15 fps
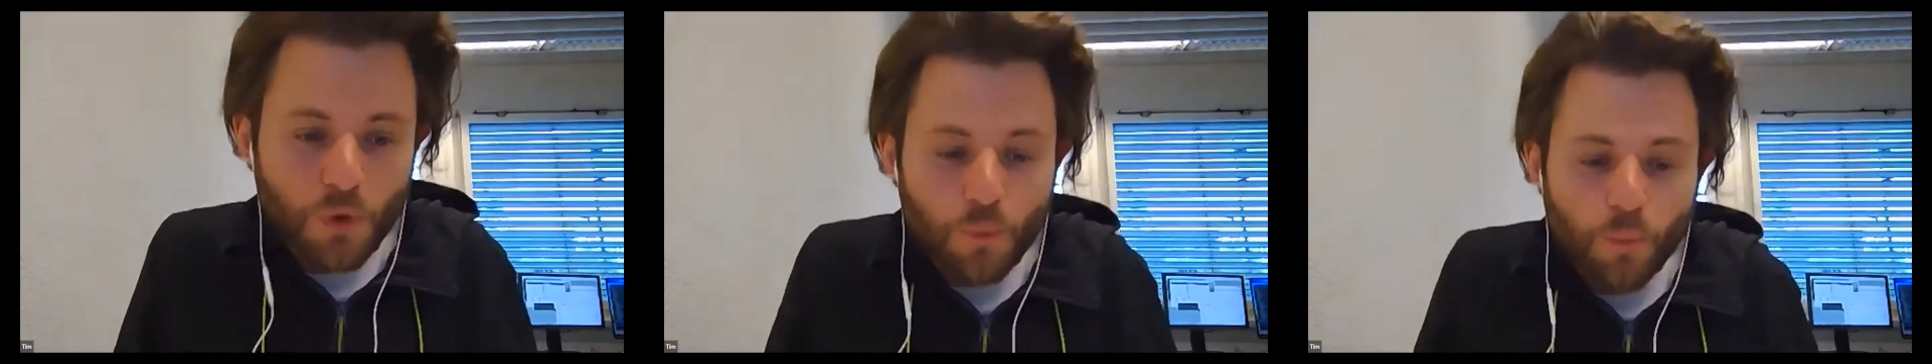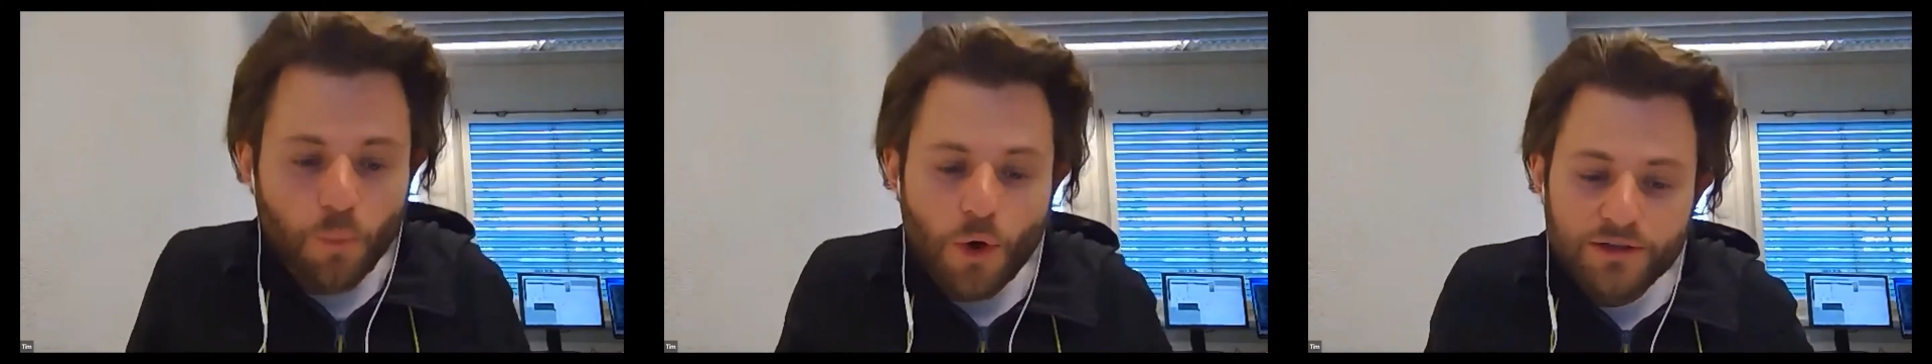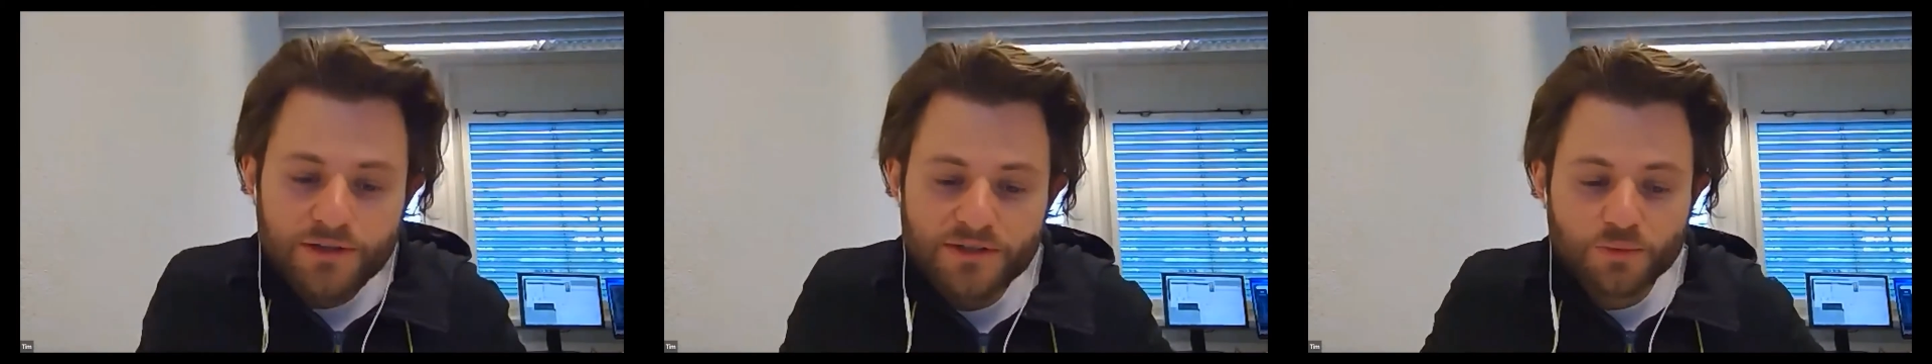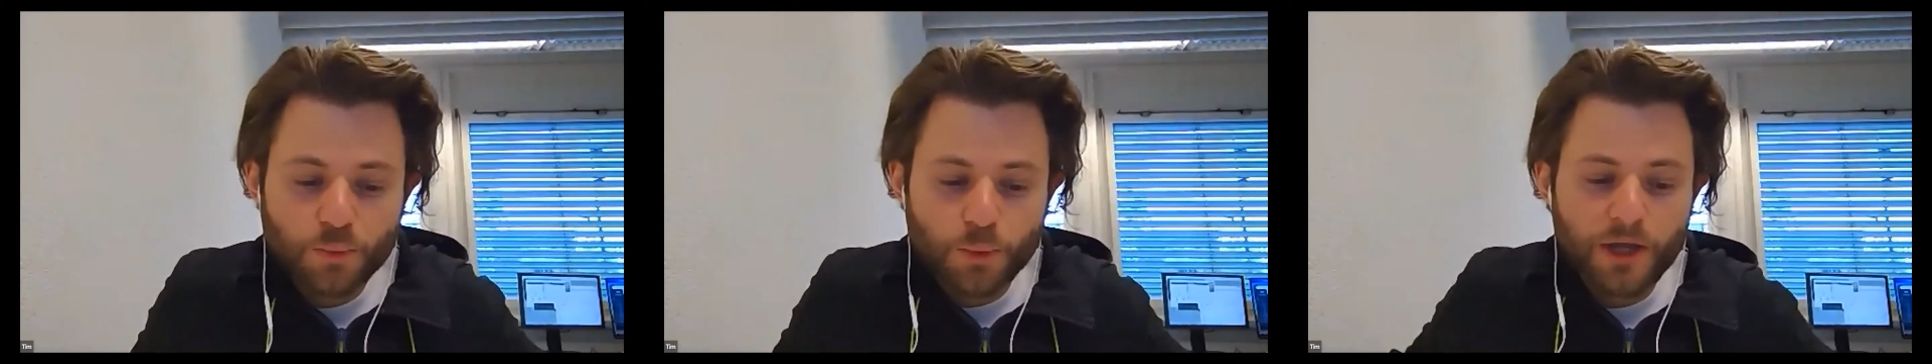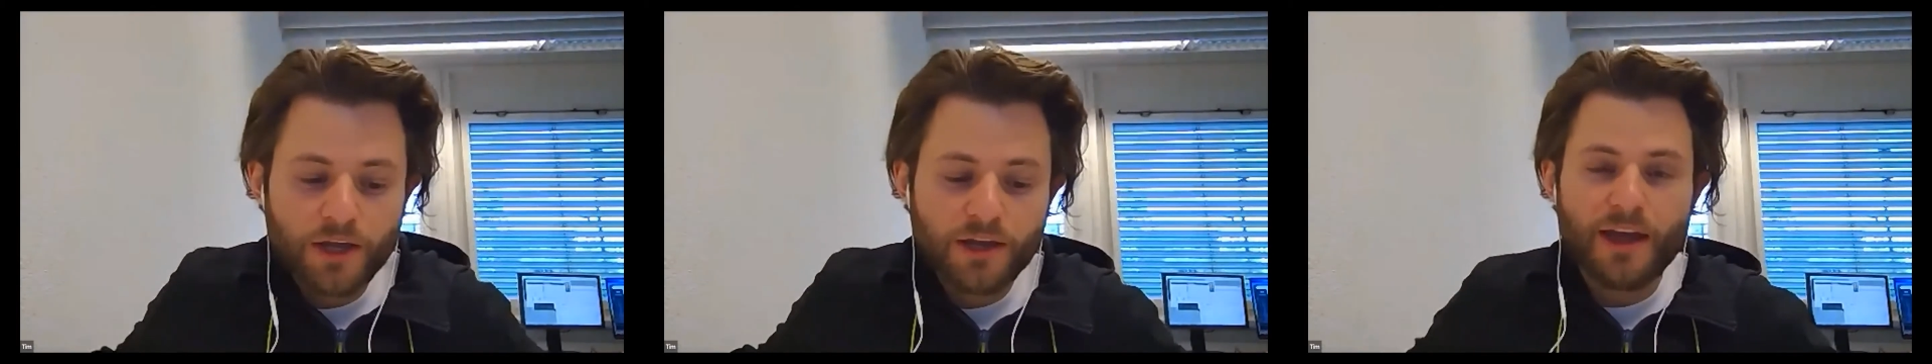once
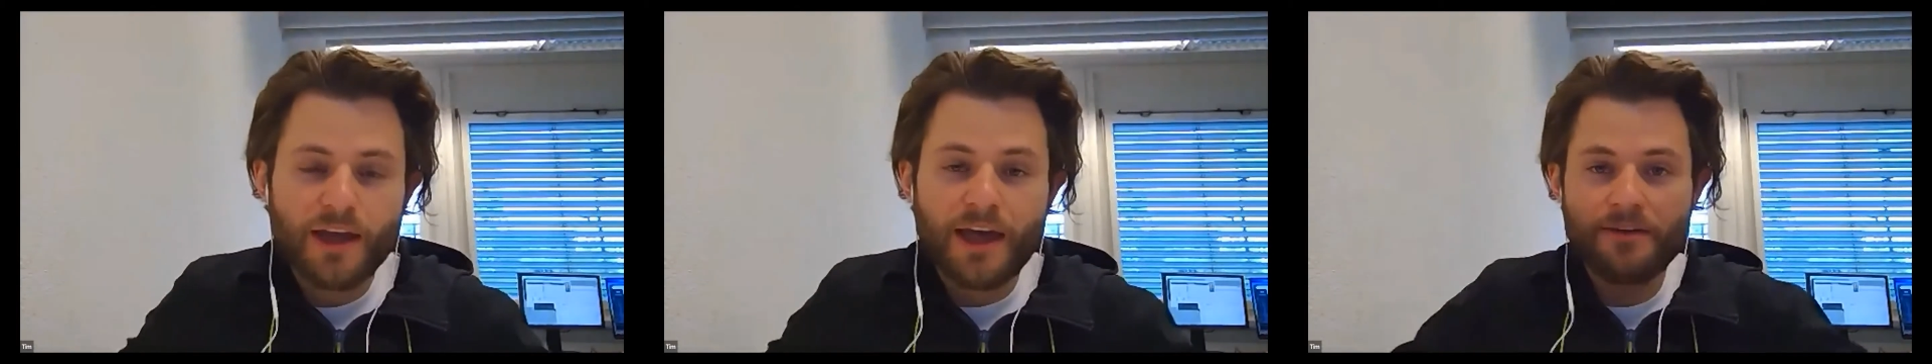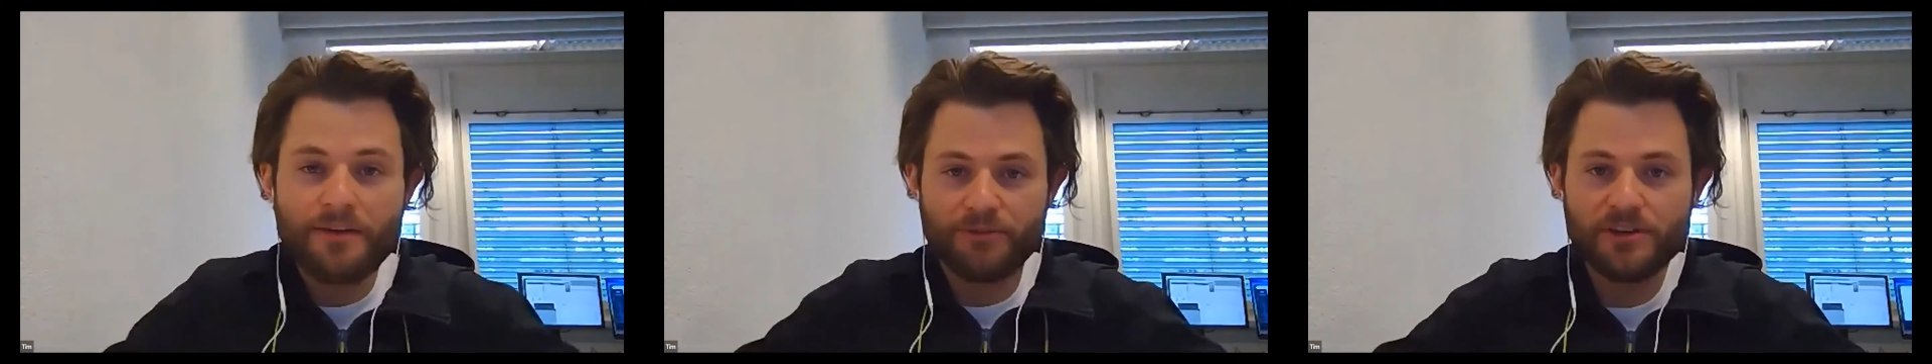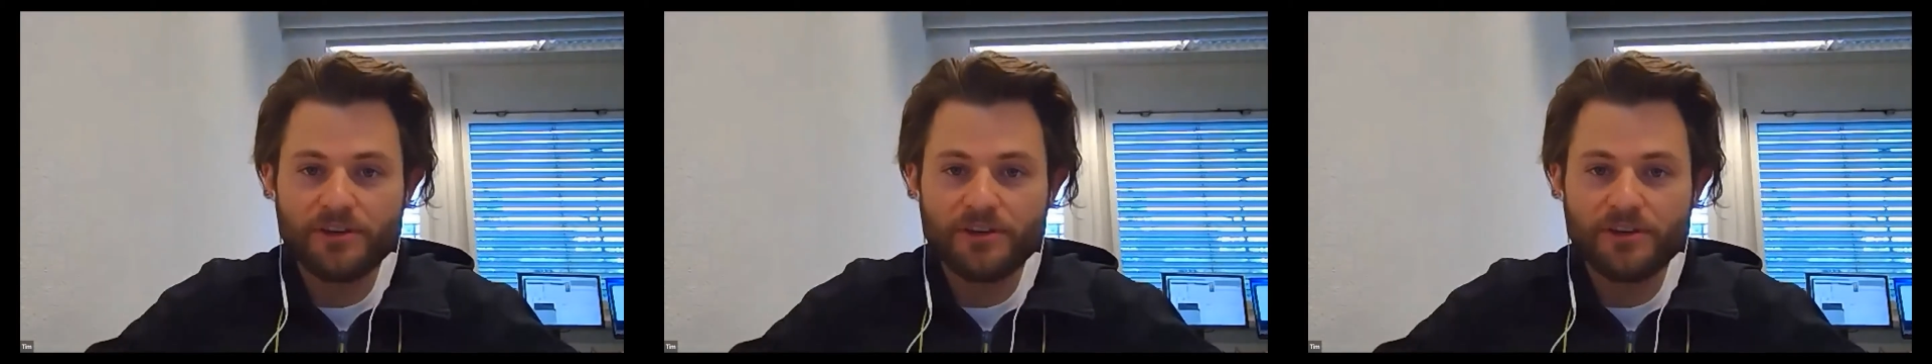we have